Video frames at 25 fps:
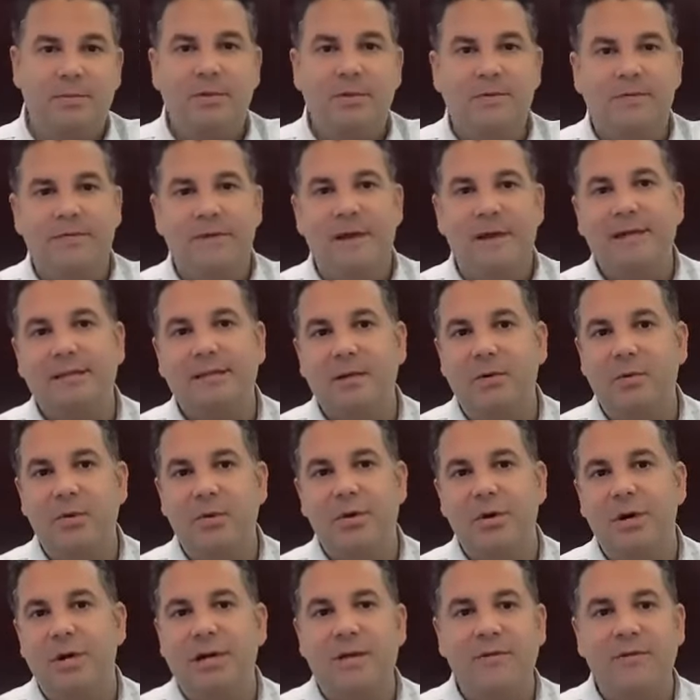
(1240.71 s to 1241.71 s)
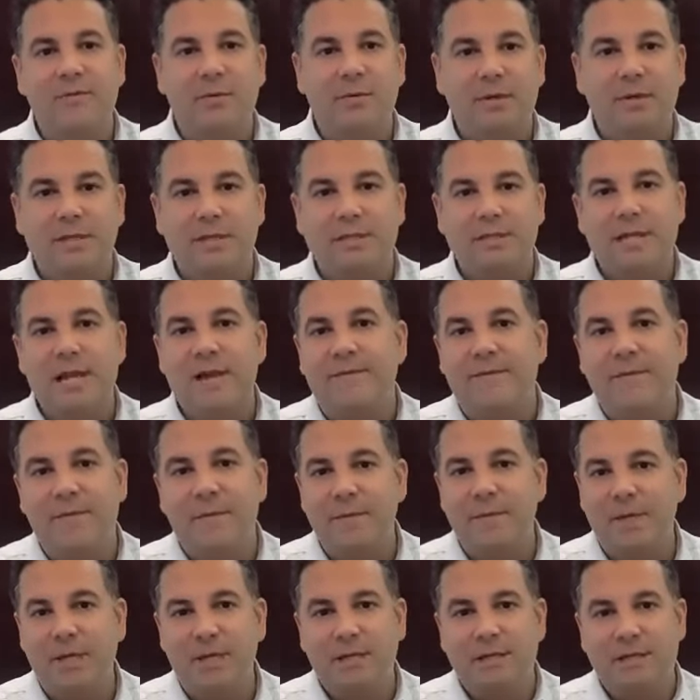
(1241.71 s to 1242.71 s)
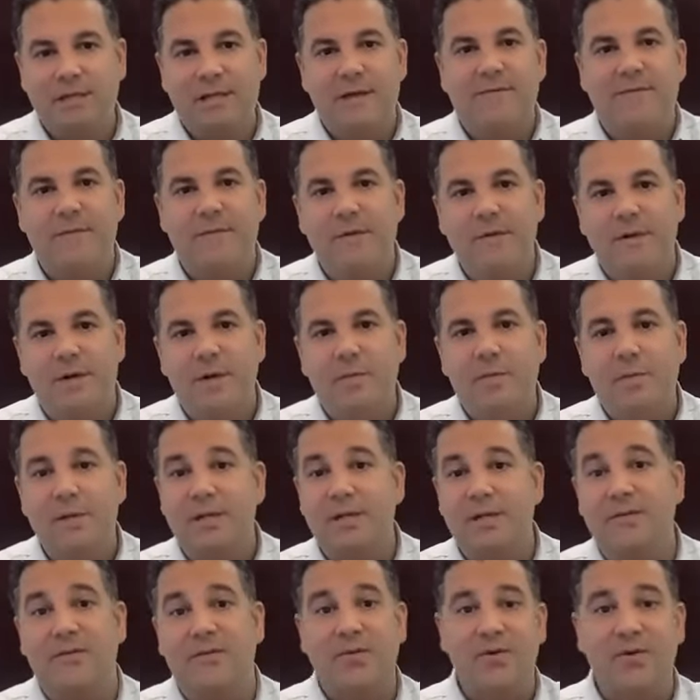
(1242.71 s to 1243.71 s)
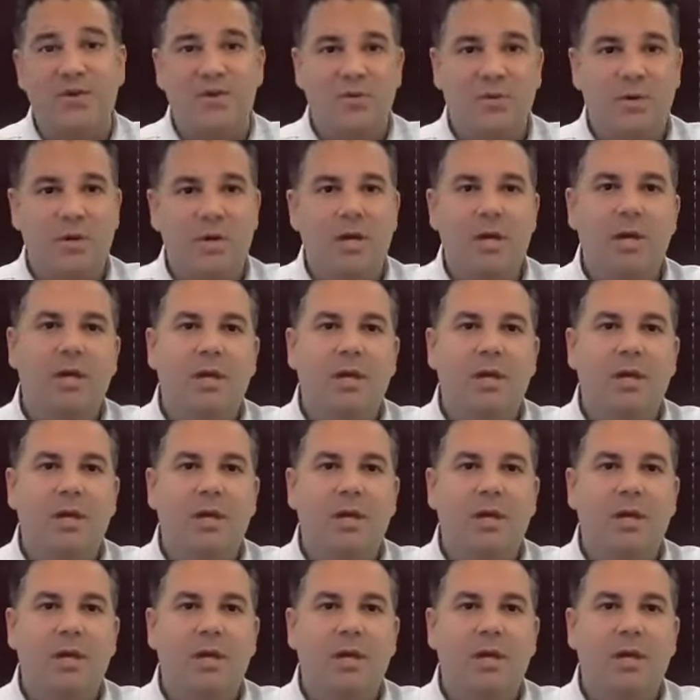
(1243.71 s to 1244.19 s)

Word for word: The fact that we're interviewing, it's not for me, it's not for the company, it's for you.